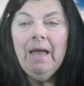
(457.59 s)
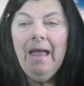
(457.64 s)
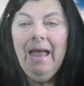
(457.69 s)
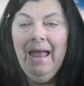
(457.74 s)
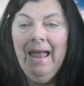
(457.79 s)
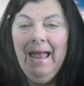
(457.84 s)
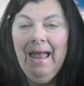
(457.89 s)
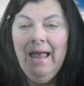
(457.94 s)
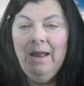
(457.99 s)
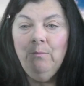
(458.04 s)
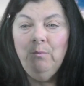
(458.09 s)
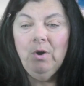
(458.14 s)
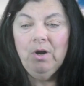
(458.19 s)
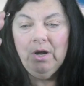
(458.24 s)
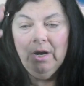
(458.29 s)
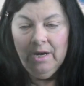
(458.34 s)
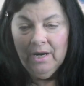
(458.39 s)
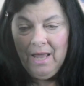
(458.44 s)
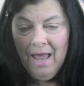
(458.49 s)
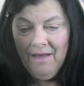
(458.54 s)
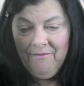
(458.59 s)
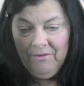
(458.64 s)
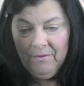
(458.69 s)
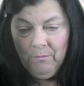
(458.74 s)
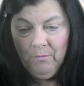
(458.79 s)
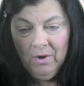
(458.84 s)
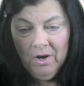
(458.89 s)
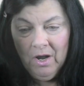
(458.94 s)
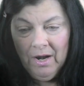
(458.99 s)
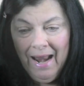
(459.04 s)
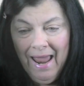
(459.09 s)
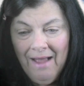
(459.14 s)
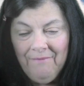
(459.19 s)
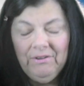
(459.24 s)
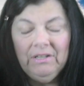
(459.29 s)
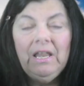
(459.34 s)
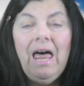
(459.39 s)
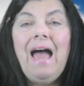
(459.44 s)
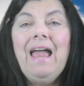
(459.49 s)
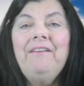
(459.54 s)
And we're going to have
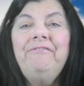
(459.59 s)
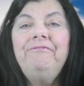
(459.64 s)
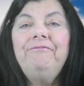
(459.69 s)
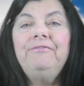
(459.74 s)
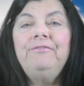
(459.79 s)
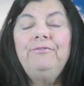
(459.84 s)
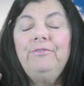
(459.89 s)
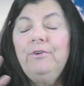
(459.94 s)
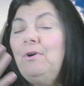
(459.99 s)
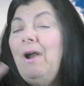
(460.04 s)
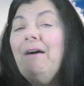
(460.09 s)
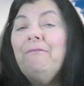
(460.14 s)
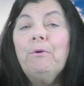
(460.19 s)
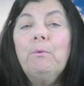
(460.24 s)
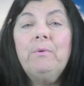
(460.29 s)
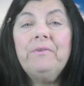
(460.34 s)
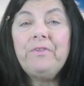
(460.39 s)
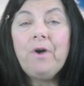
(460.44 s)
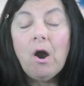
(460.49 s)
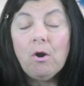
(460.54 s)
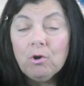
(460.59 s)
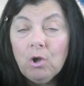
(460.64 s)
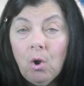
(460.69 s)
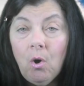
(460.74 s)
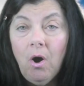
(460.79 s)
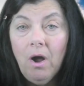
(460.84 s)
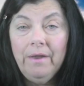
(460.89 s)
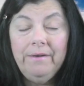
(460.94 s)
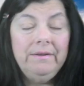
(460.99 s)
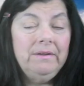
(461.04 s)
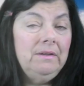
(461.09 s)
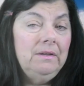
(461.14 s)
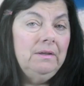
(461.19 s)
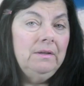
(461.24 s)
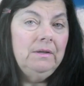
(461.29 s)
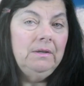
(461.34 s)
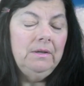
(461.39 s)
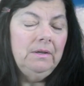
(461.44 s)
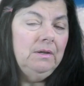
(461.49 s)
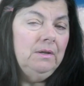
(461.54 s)
a life forever with our Lord.
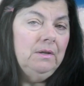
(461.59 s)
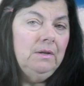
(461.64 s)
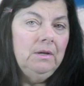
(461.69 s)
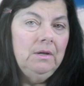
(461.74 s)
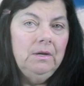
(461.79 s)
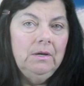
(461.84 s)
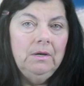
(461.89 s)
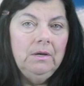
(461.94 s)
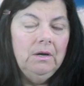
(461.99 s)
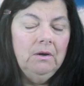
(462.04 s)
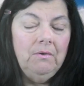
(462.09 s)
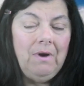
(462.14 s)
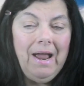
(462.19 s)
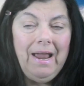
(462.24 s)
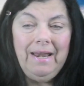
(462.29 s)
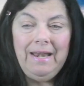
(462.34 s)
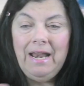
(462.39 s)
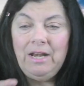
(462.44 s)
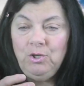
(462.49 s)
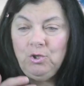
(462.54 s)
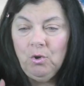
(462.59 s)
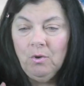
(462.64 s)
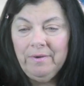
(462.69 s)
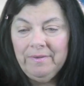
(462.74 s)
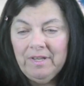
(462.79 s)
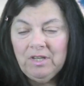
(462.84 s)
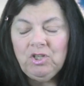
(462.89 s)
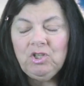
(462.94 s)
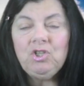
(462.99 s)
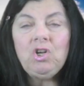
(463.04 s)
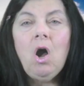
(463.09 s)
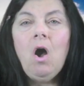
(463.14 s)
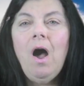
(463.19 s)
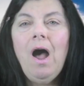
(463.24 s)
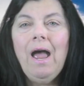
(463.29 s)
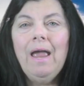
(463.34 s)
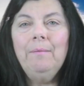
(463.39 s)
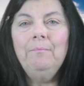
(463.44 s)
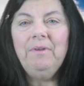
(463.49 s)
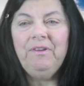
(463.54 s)
All right? And during this
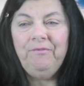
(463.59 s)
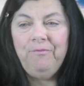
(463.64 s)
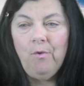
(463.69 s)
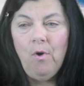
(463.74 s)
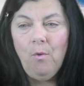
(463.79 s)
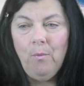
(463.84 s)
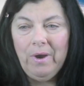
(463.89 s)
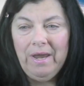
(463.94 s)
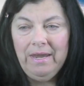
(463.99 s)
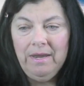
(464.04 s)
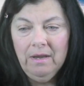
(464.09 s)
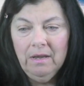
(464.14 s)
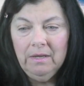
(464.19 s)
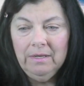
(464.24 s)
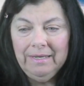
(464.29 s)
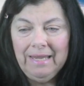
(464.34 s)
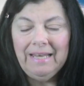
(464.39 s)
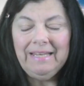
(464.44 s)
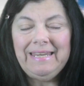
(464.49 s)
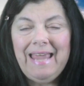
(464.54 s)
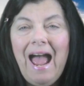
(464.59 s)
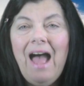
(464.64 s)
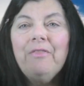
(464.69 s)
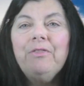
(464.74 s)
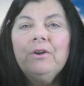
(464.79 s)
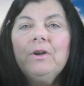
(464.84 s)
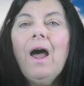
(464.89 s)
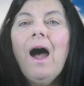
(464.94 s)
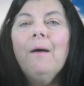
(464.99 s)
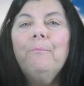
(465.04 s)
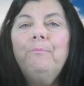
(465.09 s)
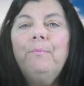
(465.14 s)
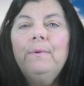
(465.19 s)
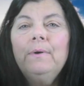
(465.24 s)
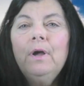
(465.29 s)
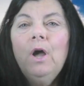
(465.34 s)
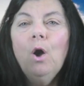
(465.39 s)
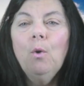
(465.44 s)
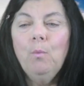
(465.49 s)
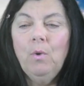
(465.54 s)
time, before we get gathered up,
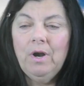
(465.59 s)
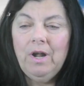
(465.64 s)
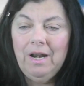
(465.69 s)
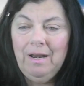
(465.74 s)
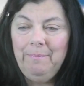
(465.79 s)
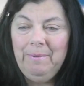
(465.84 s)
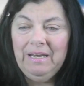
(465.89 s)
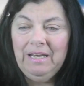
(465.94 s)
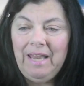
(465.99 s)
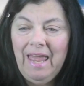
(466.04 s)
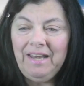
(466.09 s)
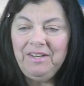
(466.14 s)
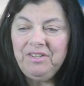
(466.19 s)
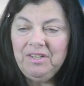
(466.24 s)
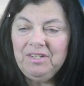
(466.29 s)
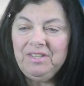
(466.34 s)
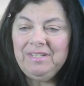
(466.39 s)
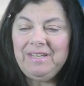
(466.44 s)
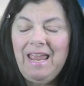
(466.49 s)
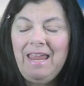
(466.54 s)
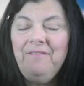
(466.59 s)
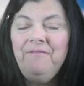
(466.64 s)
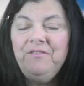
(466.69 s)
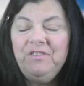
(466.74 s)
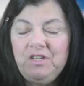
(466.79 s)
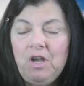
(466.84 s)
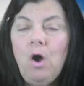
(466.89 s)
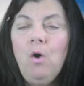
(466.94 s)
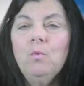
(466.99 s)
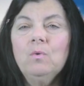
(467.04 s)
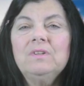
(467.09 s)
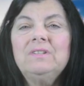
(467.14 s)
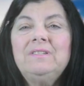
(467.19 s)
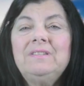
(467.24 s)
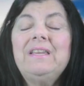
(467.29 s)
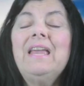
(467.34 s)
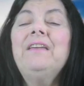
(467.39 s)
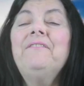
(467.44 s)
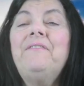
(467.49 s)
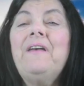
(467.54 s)
we're going to be led to safe zones,
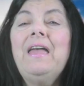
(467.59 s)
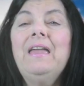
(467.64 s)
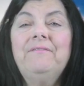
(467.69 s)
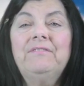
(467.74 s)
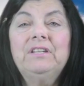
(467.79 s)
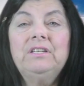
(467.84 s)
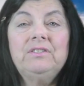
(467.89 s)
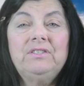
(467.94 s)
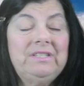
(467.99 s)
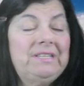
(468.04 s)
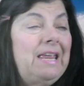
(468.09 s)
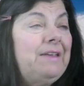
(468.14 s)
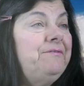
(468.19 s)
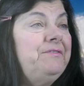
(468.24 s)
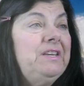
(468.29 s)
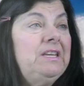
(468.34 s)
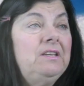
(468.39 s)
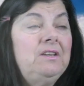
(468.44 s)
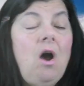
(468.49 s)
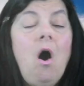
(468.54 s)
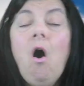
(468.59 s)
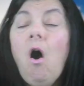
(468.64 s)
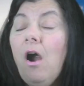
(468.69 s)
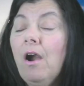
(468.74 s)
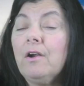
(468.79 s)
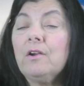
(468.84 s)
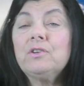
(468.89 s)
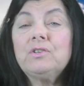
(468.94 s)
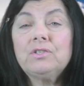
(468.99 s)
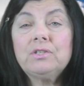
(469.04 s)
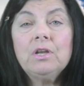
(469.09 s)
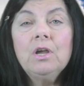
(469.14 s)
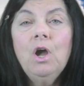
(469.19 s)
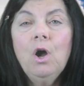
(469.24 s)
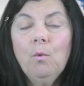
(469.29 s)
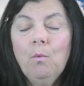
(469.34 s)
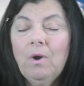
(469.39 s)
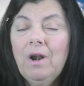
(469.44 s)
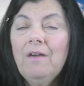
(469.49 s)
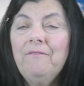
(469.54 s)
safe havens, safety
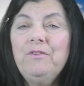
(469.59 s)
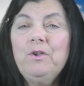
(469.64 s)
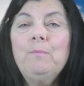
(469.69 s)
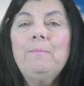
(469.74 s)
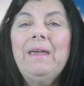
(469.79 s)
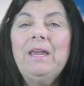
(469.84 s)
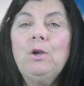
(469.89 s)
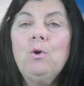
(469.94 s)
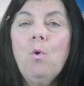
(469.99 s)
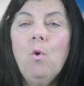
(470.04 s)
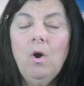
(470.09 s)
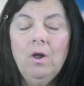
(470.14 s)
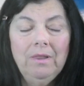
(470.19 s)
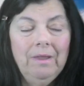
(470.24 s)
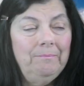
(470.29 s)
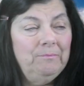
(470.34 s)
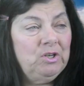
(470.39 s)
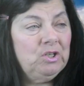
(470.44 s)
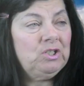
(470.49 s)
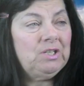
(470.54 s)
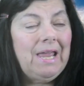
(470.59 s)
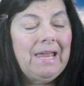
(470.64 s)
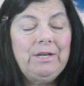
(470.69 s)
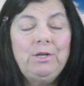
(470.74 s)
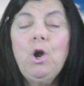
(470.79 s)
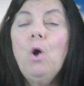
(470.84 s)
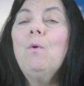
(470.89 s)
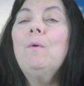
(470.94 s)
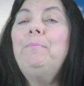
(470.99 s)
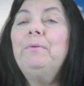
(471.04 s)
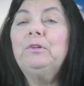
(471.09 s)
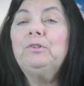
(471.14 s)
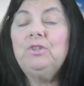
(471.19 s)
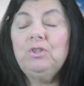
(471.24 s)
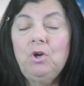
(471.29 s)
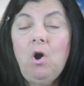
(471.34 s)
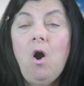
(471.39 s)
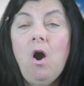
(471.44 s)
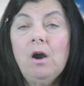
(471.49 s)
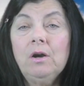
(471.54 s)
arcs, whatever you may call them. Just like Noah built
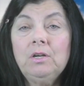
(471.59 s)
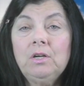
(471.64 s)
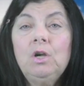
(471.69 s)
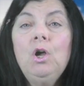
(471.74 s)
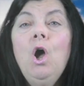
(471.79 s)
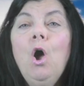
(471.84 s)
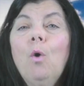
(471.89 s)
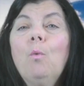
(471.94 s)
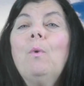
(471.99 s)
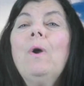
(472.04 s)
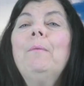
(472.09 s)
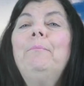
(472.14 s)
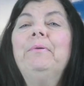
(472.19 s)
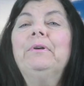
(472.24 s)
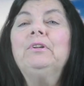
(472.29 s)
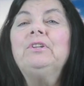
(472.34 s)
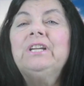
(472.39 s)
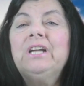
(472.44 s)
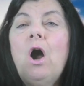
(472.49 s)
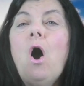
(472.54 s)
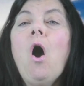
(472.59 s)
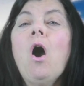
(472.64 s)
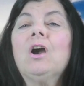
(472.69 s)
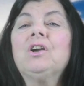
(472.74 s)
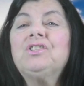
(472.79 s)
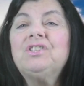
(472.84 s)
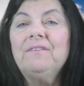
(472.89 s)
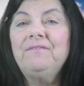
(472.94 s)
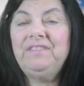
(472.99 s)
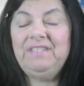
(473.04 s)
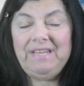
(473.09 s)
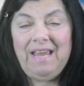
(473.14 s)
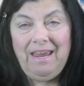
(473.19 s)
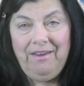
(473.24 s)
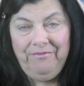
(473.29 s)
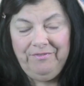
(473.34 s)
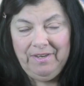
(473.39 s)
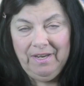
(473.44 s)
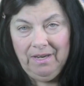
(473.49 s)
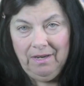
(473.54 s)
an ark, we're building arcs of
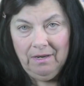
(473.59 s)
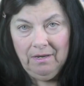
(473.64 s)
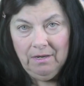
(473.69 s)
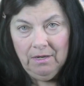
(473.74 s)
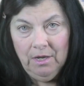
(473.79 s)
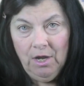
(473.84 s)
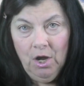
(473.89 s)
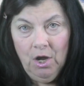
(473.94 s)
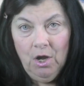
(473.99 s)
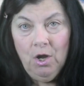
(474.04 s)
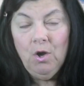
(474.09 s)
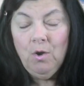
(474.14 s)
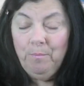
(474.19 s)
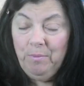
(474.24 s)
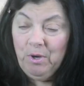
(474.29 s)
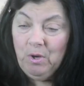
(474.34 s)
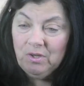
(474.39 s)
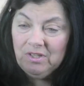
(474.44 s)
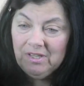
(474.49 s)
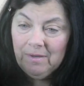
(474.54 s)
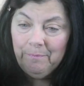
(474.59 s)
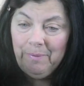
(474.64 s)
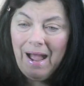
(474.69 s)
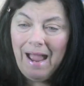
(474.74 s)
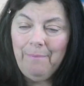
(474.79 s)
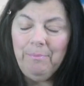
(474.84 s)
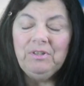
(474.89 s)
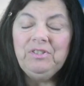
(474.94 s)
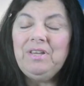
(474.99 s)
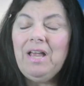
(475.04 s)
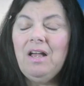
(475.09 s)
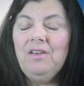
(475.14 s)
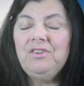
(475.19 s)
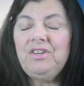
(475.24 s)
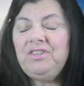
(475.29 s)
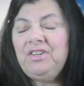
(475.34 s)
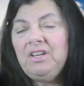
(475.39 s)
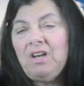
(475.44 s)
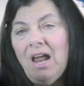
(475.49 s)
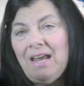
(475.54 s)
safety. Because the Bible tells
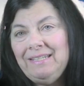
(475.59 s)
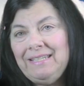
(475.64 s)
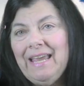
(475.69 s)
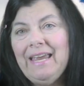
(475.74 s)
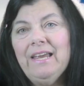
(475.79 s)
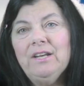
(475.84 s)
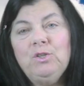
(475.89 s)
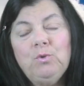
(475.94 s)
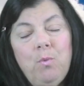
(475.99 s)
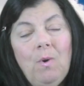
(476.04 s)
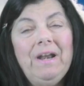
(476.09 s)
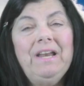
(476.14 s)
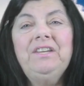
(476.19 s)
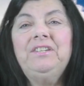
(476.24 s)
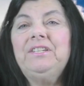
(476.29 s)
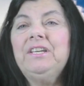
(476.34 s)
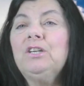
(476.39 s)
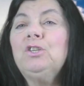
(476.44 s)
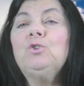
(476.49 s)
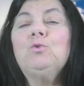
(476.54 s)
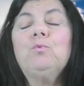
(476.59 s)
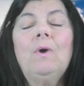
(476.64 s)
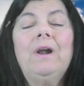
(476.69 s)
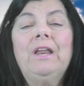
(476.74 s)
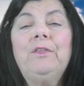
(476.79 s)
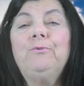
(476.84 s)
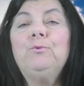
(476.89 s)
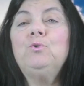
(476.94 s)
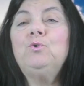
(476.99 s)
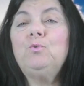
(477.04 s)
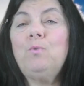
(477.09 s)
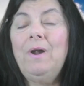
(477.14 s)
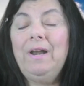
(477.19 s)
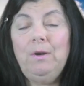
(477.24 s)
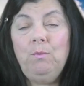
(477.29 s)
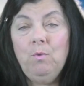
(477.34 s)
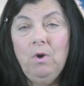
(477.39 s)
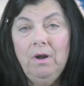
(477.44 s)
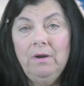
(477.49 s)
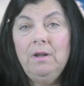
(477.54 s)
us in Isaiah 26, 20 through
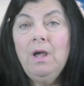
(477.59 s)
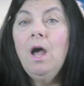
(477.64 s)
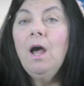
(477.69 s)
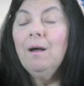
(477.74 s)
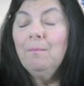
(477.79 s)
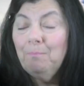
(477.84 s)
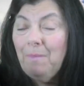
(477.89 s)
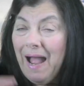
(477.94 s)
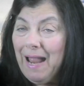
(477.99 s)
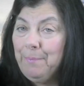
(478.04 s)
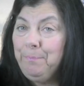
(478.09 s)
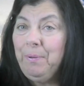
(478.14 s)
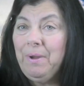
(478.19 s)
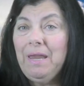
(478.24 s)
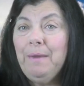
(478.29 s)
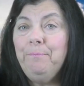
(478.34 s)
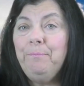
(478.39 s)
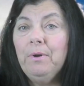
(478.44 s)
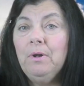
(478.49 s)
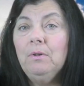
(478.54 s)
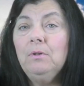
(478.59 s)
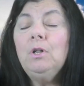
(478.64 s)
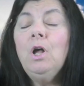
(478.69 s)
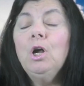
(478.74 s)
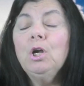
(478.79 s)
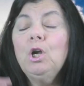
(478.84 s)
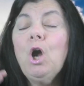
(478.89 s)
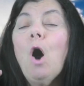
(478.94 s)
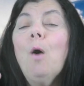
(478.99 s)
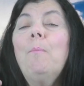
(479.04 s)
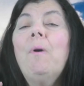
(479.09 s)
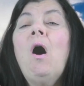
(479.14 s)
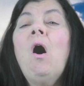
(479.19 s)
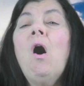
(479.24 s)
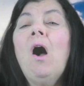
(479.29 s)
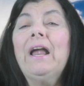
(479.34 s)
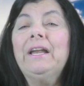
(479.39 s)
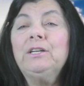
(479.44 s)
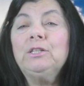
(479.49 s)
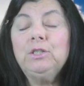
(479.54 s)
21, my people go
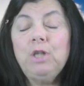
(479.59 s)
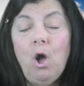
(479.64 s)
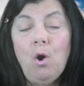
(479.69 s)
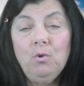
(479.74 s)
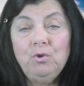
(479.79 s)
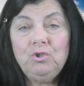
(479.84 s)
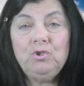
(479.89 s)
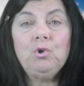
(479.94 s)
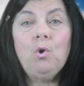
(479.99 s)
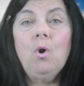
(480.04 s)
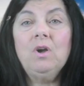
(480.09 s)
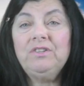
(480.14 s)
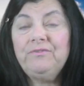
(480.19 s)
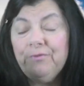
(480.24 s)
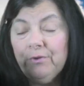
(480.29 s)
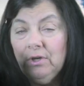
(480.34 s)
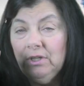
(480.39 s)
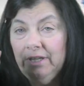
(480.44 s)
behind closed doors for a